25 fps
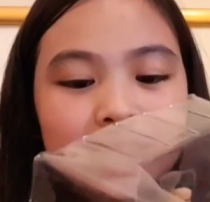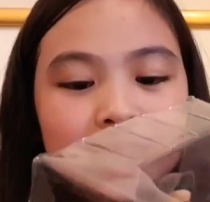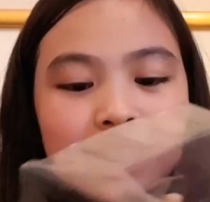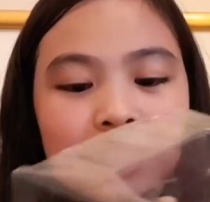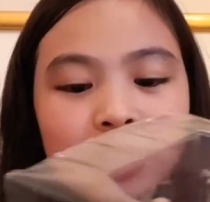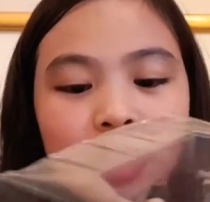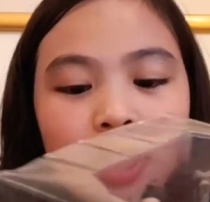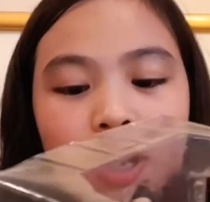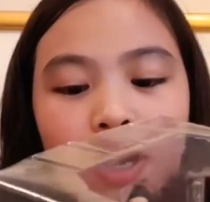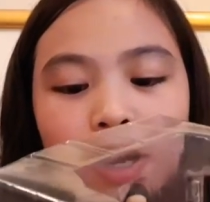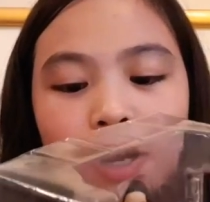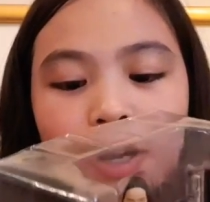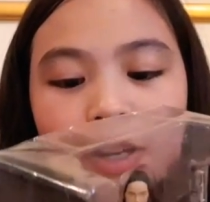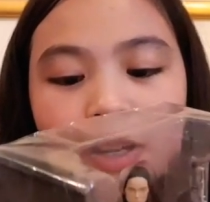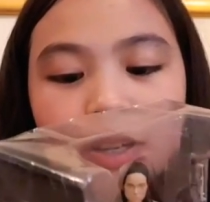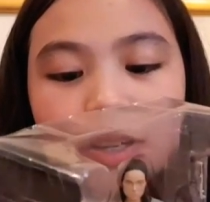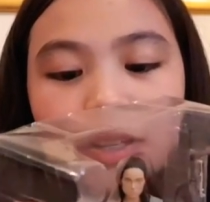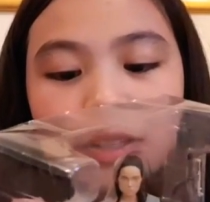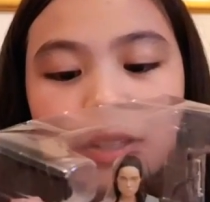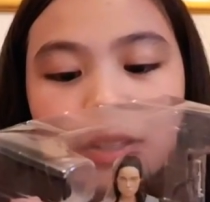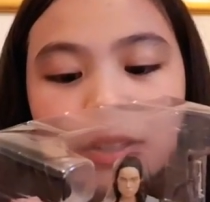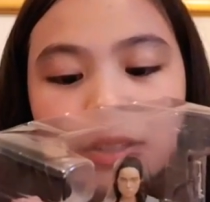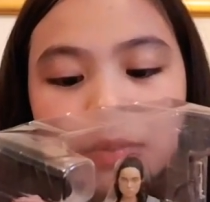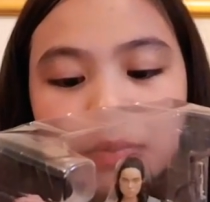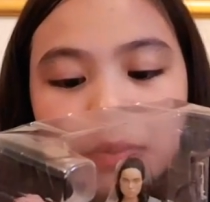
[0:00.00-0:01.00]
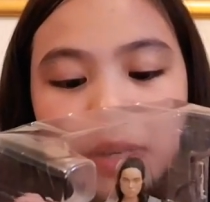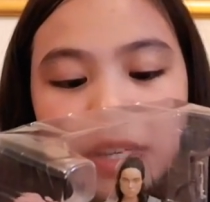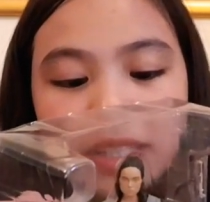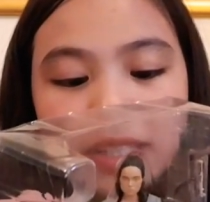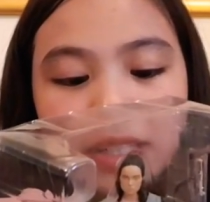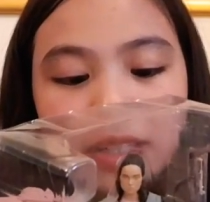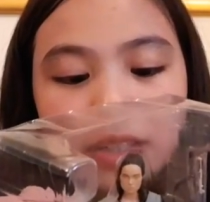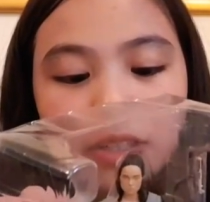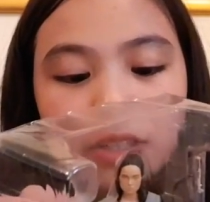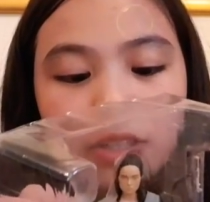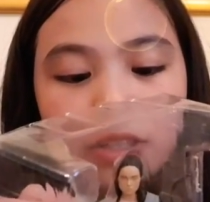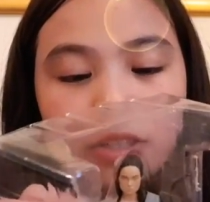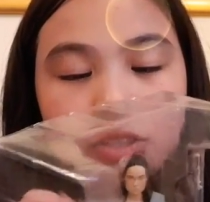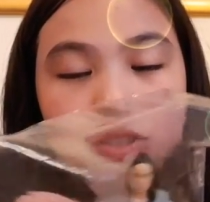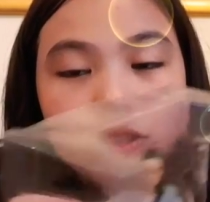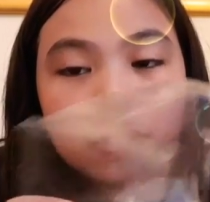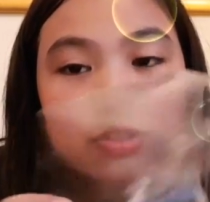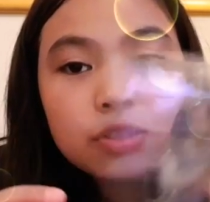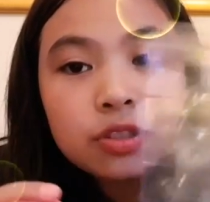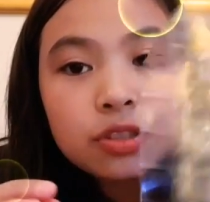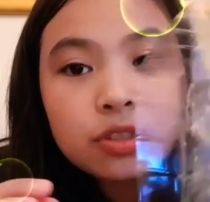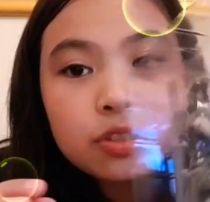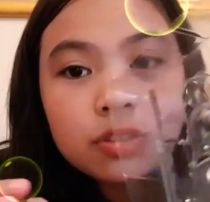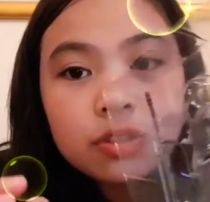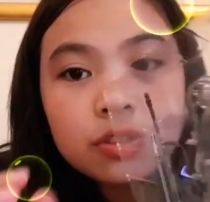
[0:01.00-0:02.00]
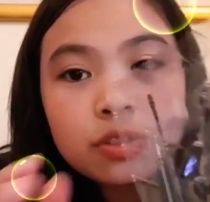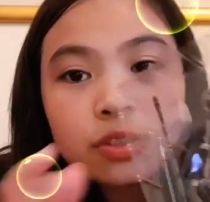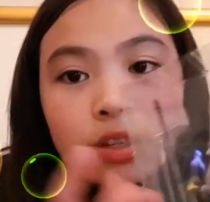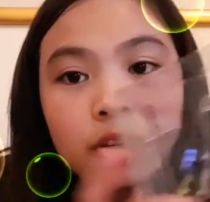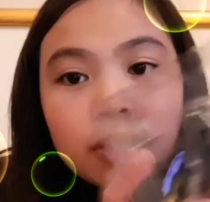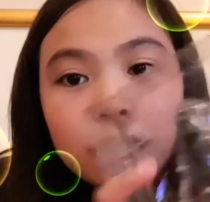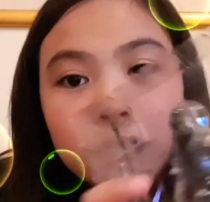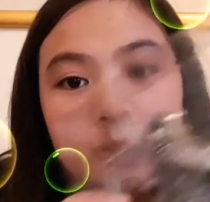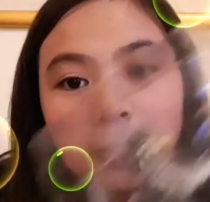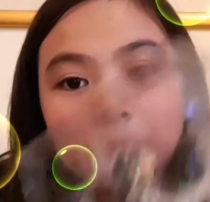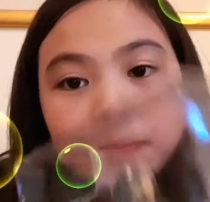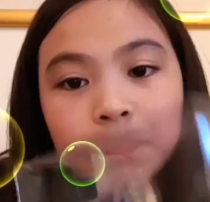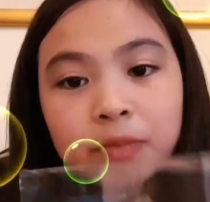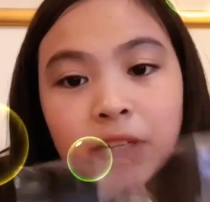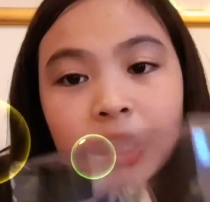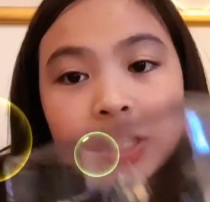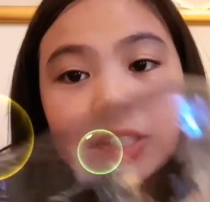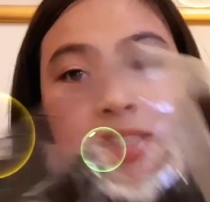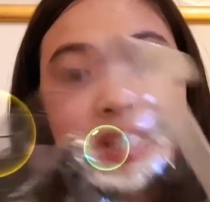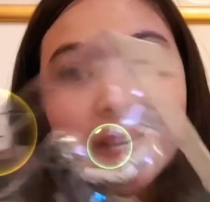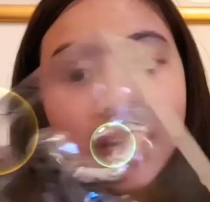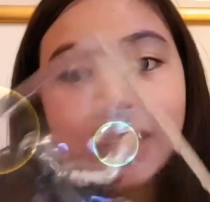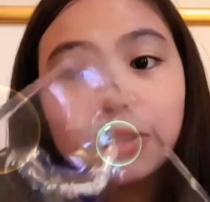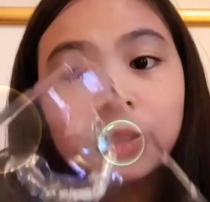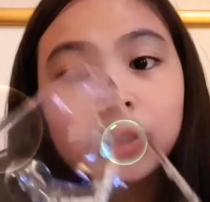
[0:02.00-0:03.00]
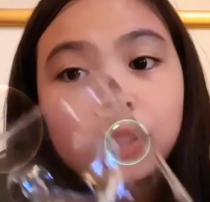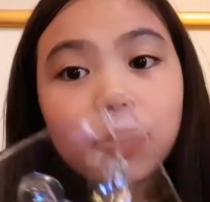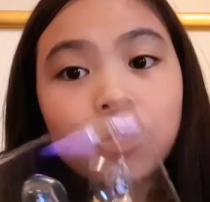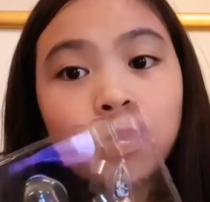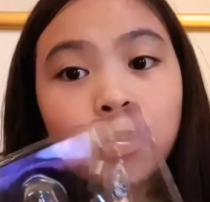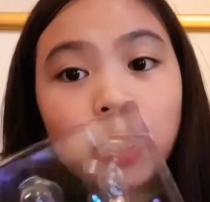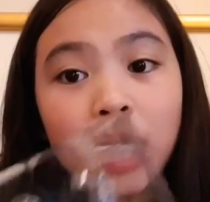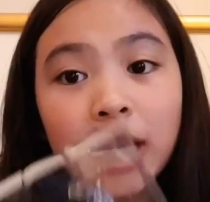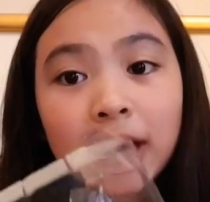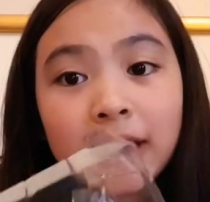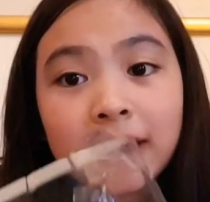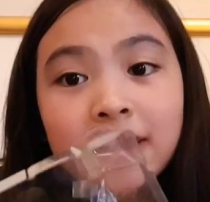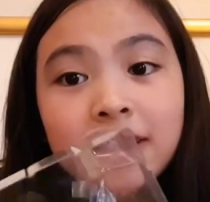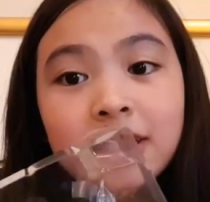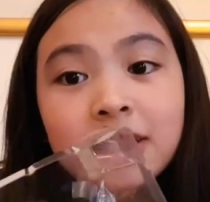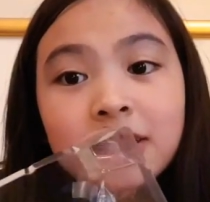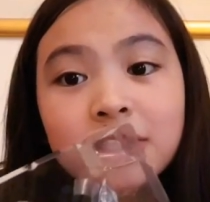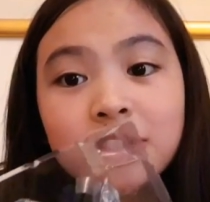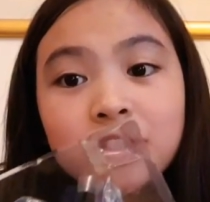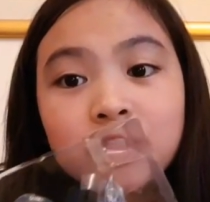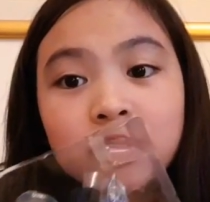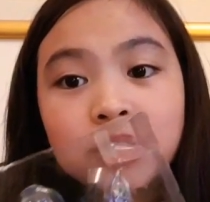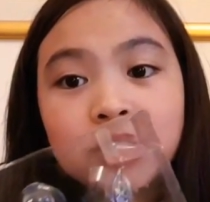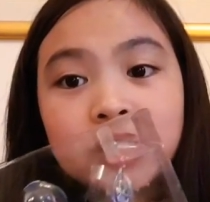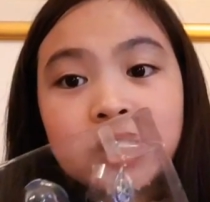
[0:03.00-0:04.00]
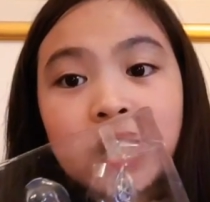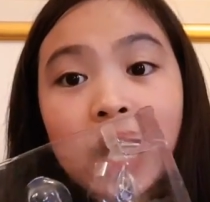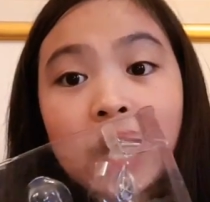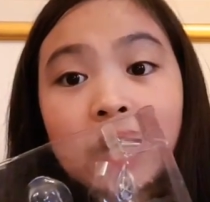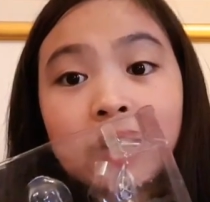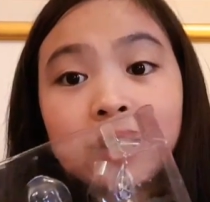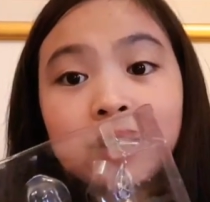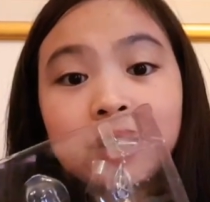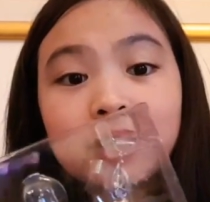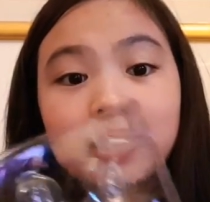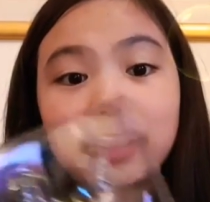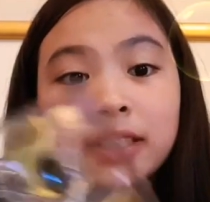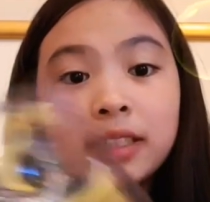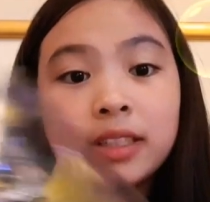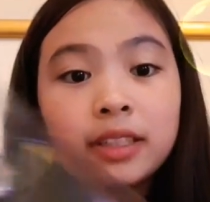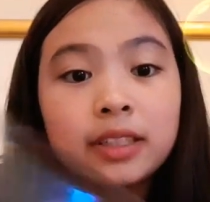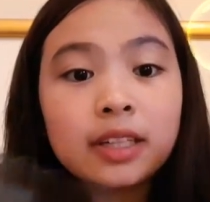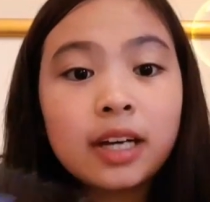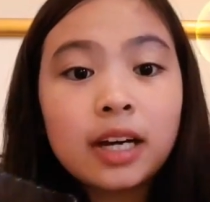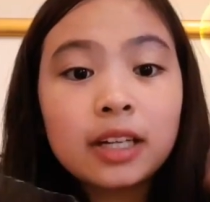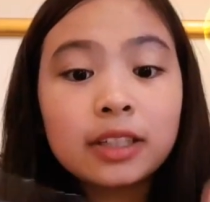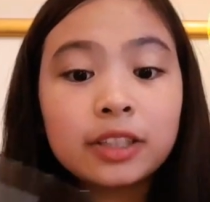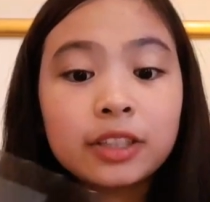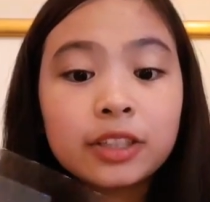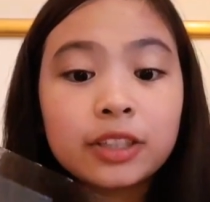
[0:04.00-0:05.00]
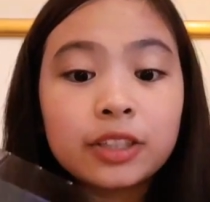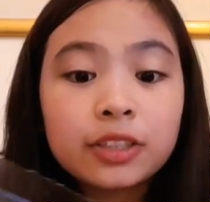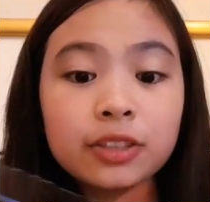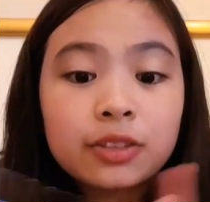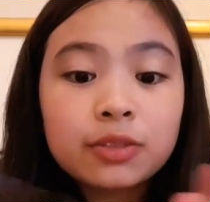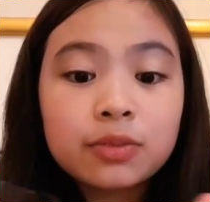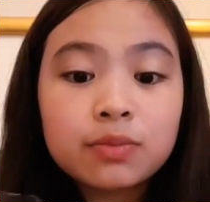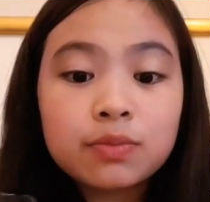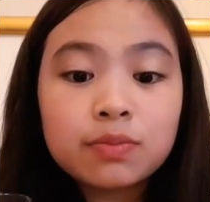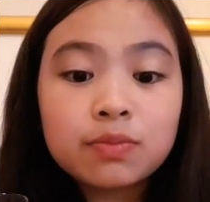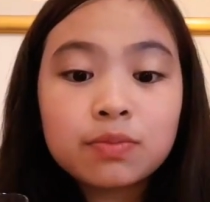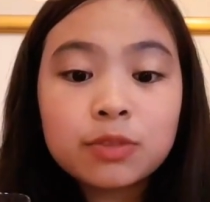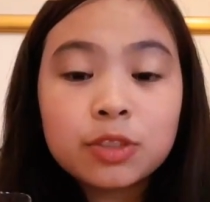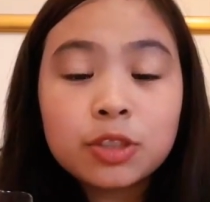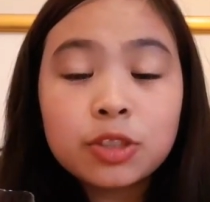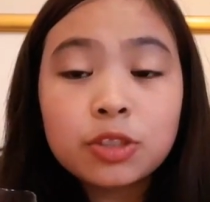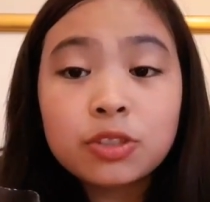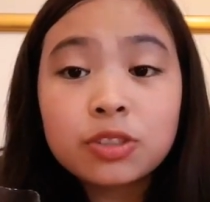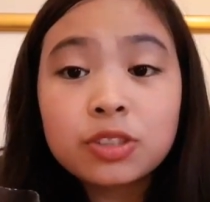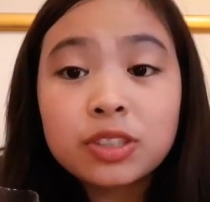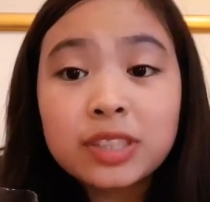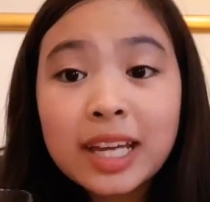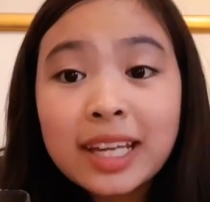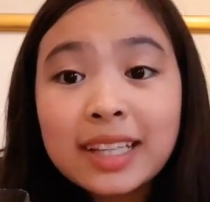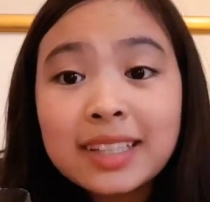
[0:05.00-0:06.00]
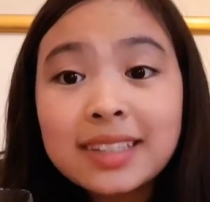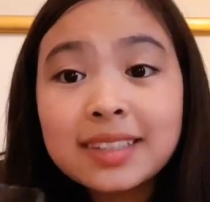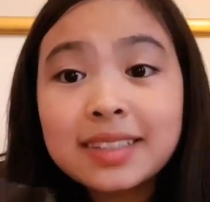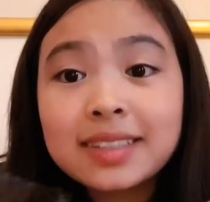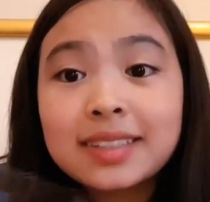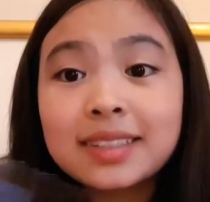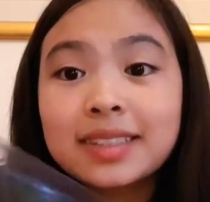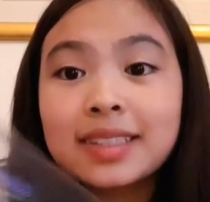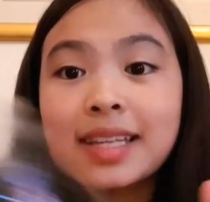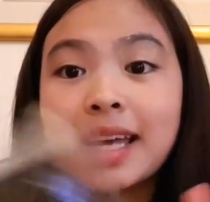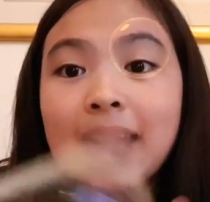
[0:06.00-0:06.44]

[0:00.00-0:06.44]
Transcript: so basically you just untangle the wires just like the other two sets,